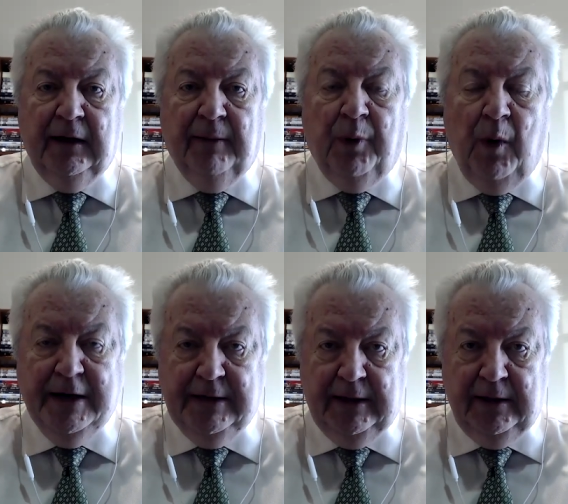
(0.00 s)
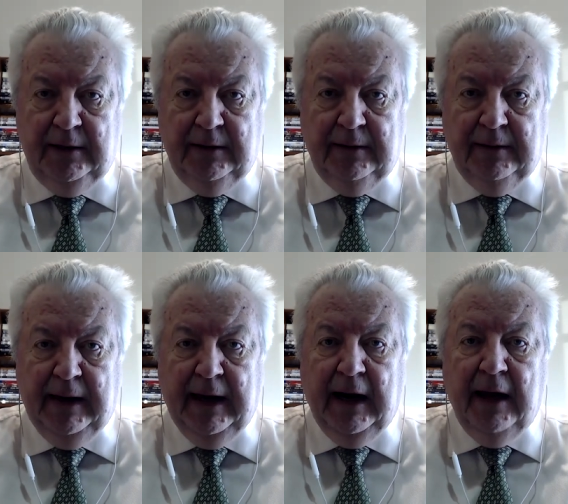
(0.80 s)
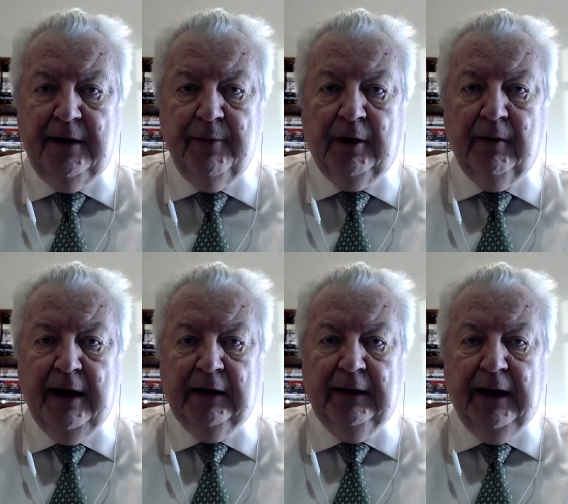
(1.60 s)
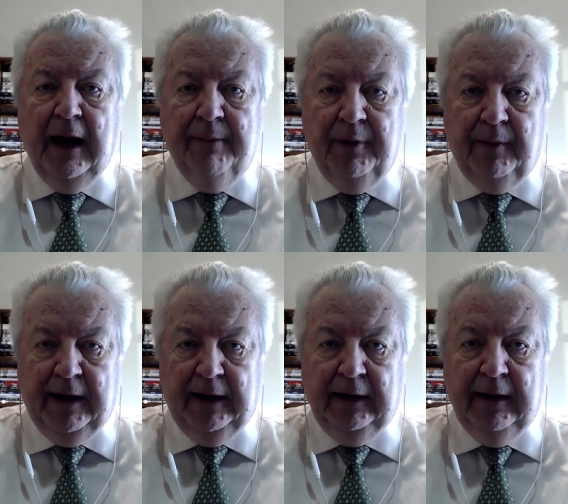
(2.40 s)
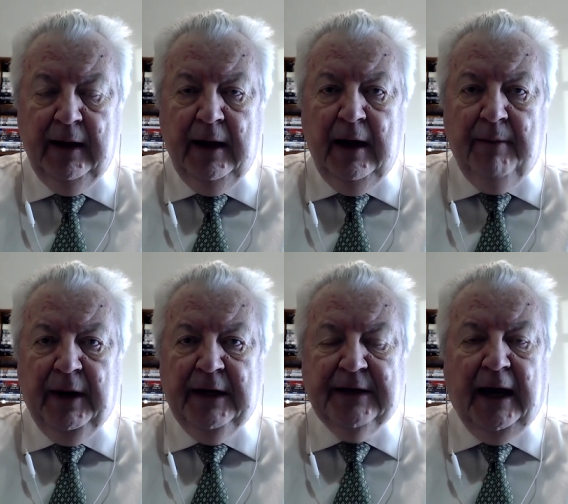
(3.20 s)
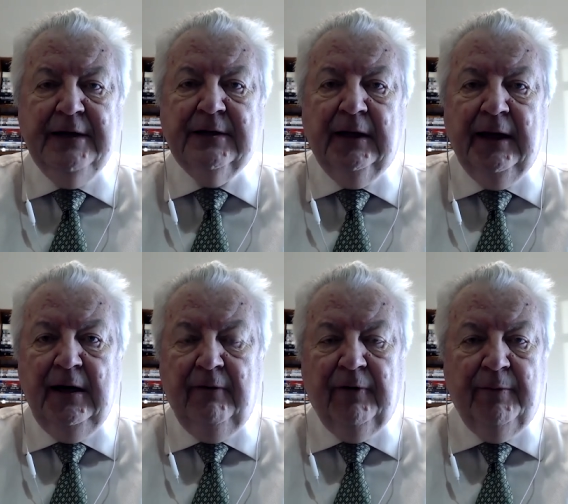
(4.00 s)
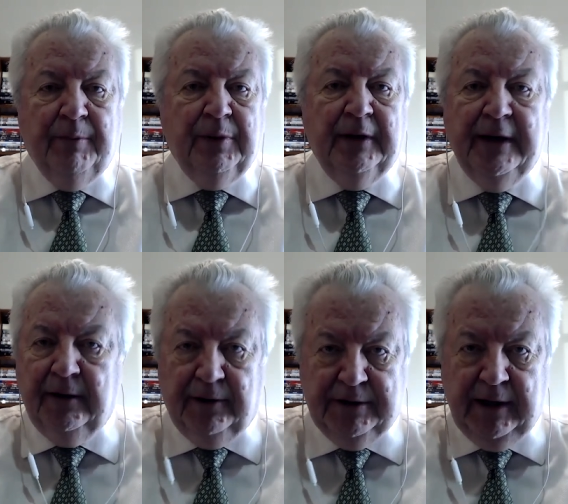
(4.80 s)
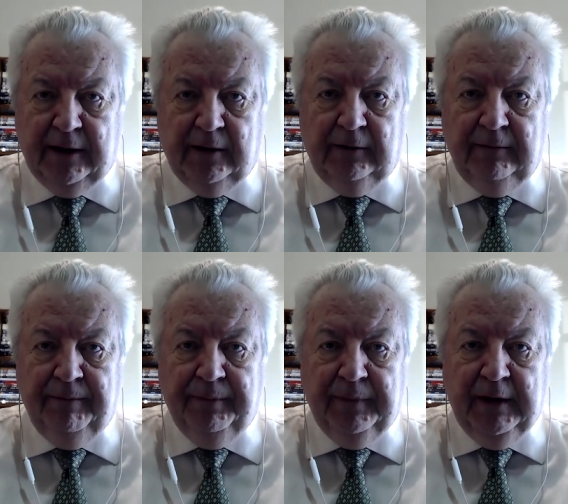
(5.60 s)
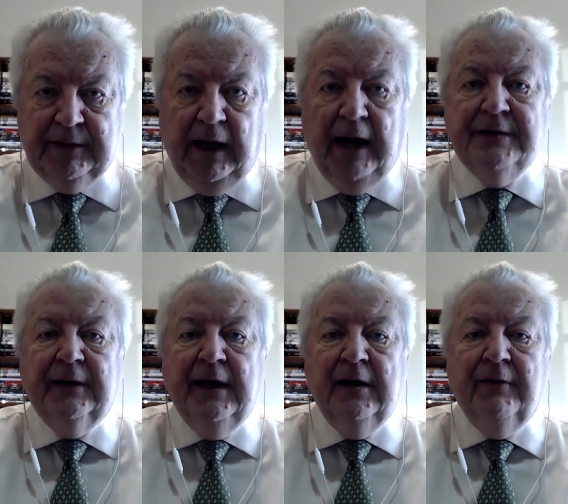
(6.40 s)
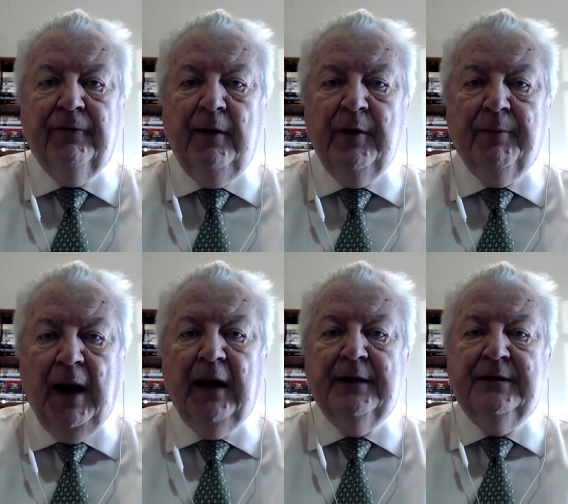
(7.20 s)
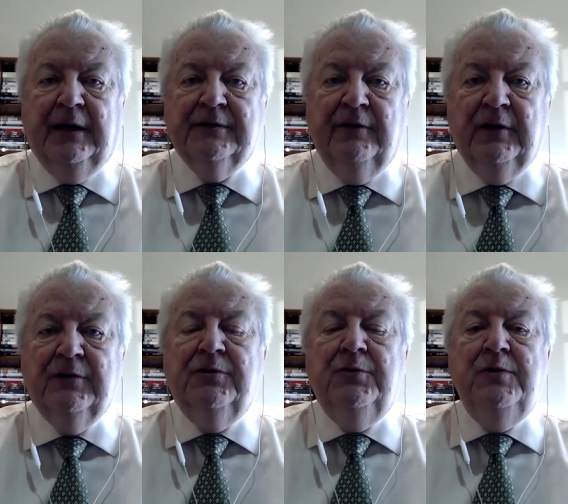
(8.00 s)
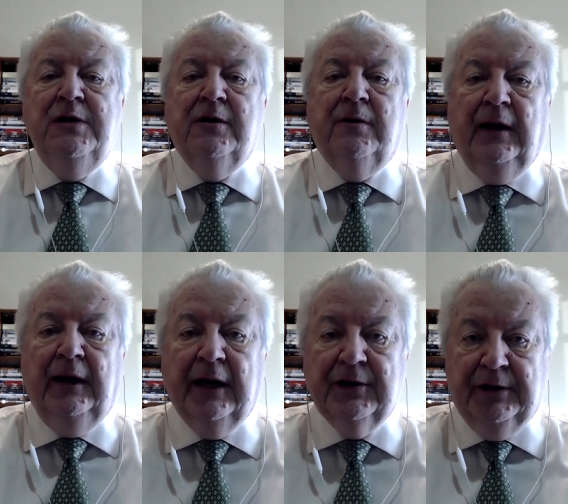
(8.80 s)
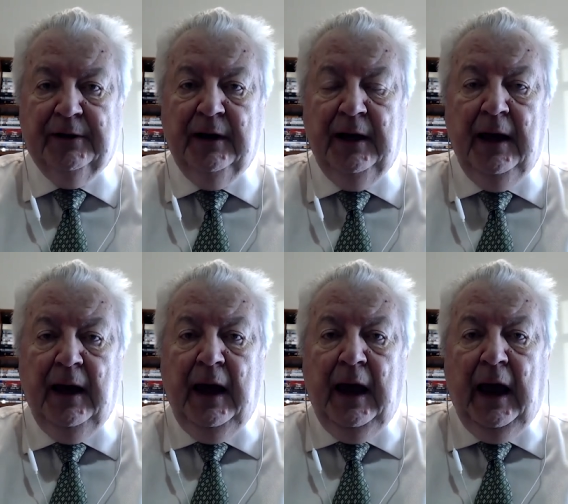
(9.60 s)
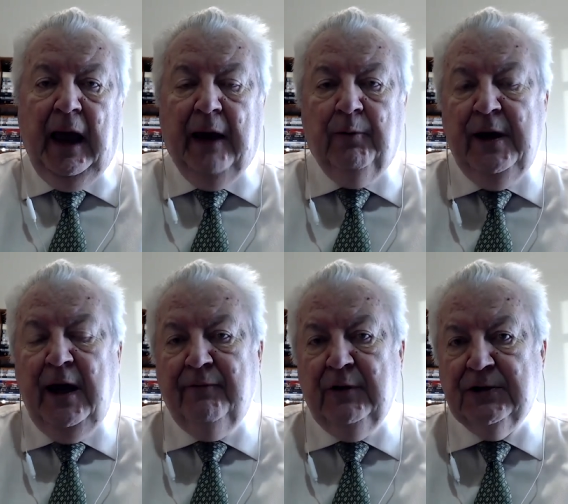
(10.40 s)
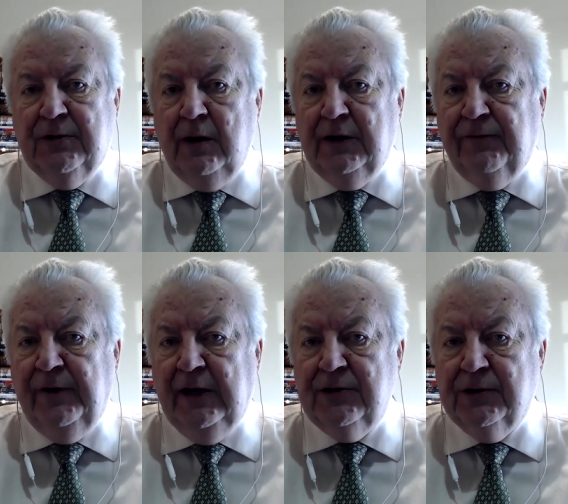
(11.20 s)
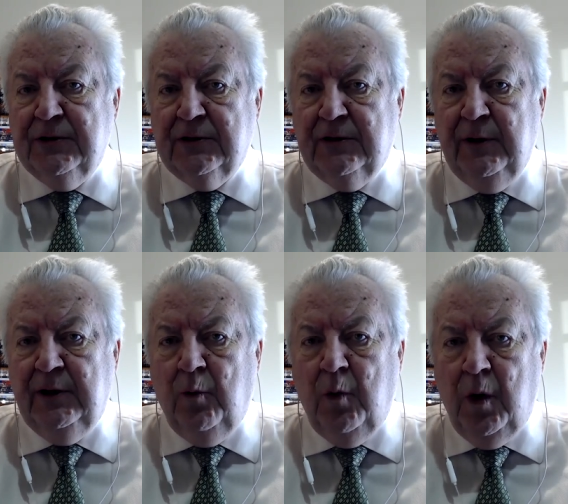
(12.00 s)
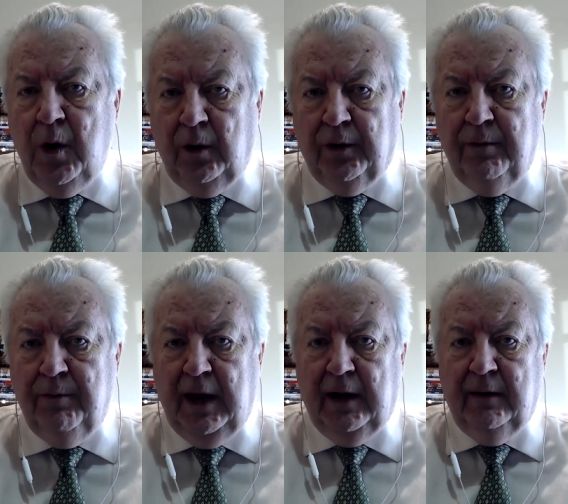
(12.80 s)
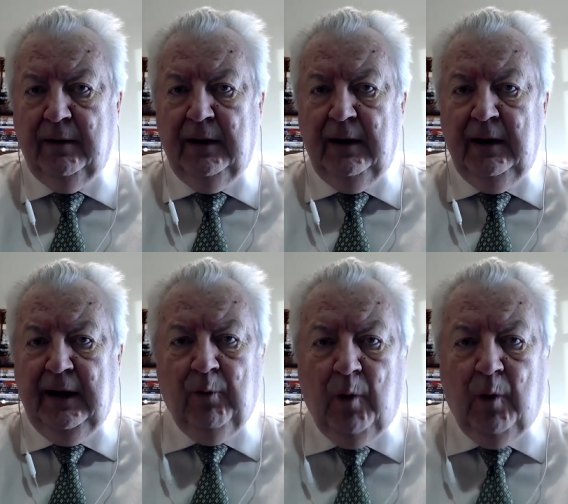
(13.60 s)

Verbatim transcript: appointed and democratically operating, but it's isolated from the political cycle. It's isolated from the politics of the 2-year election. And we have the strongest financial system in the world, Ben. It